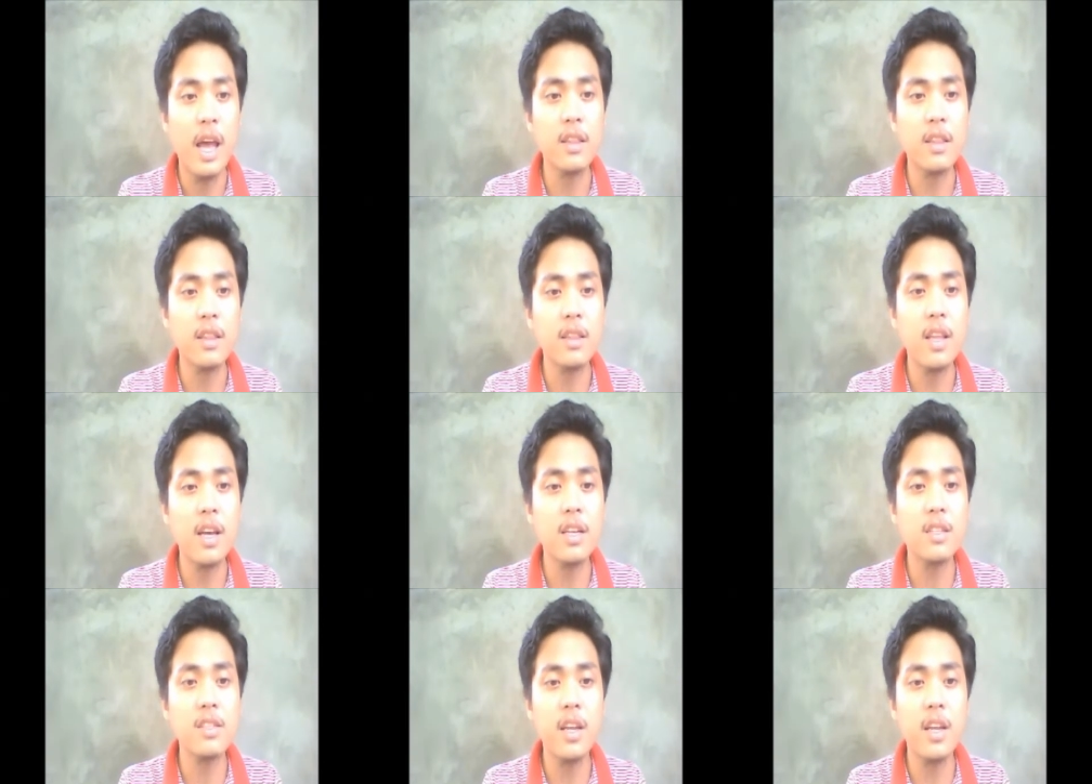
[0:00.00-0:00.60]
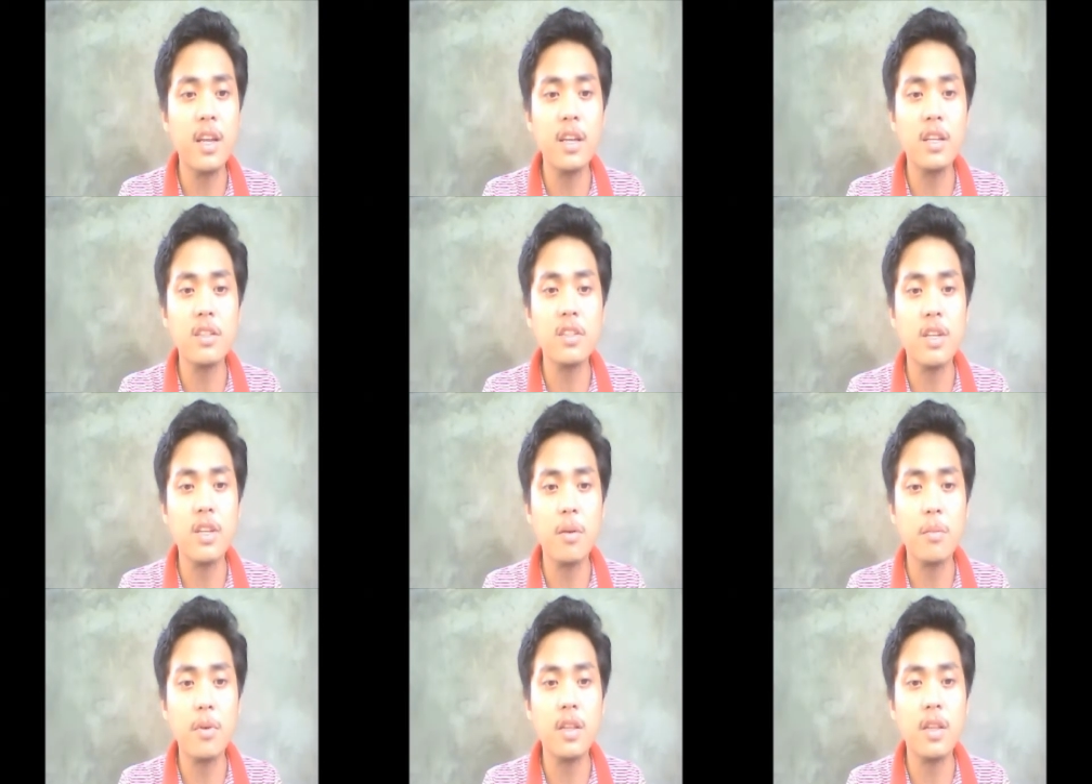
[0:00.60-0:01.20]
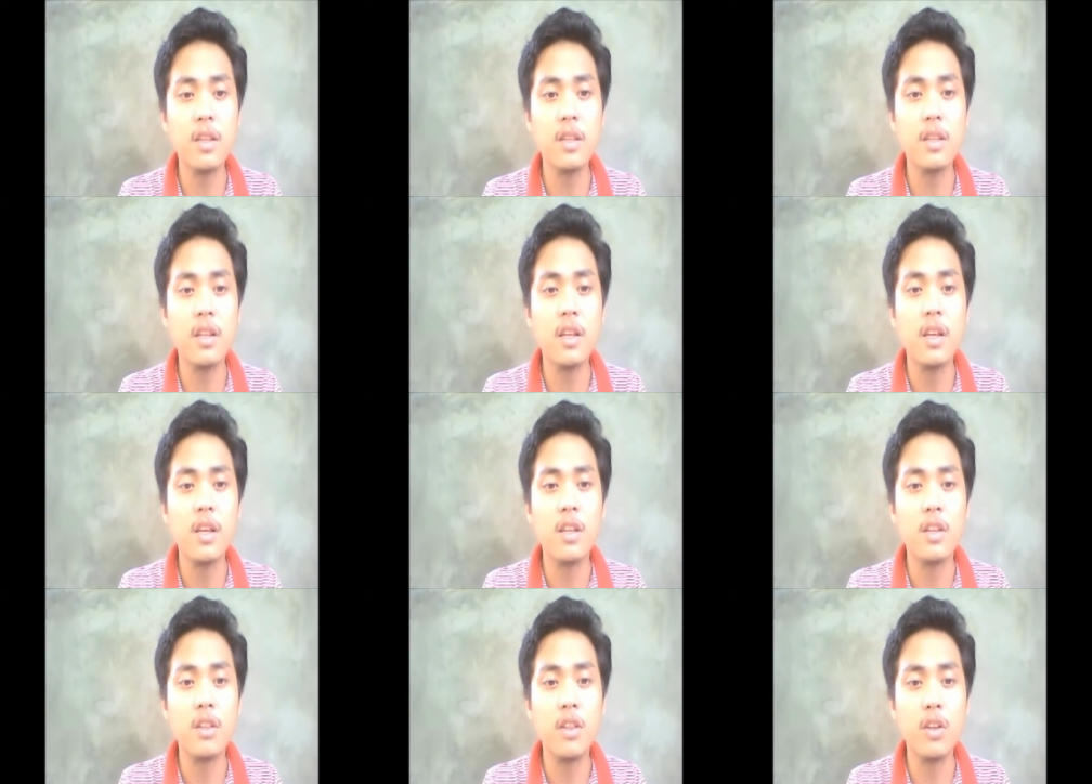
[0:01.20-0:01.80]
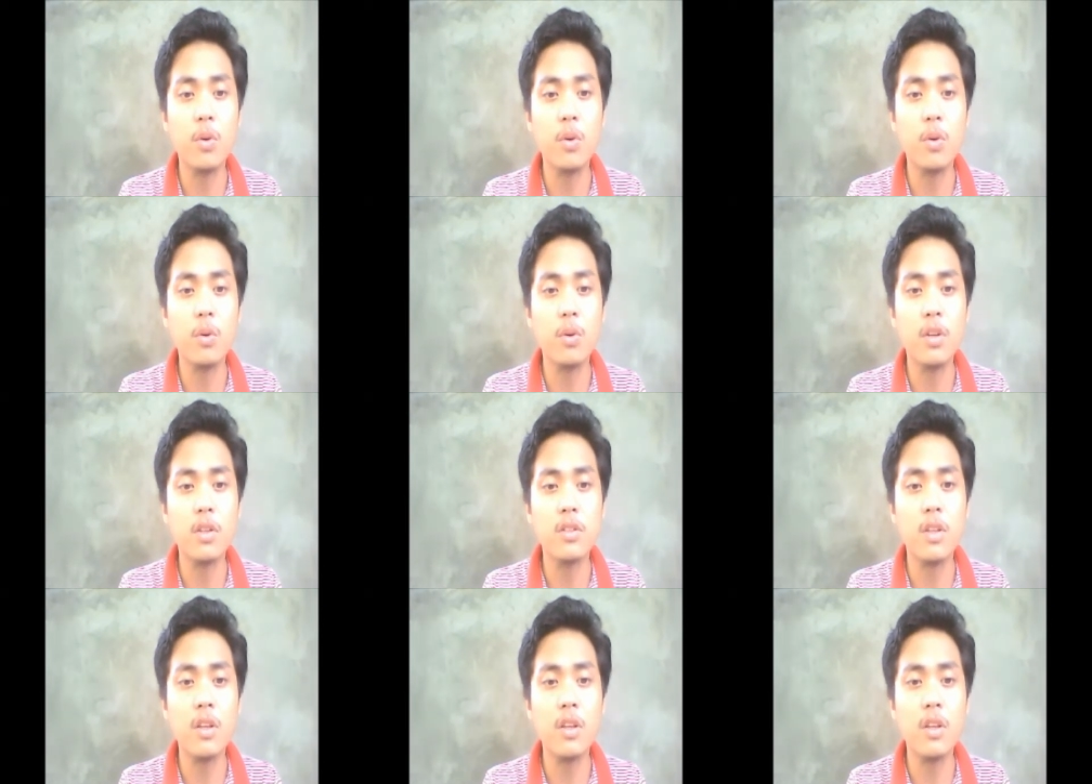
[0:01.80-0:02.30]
At the ASEAN summit, the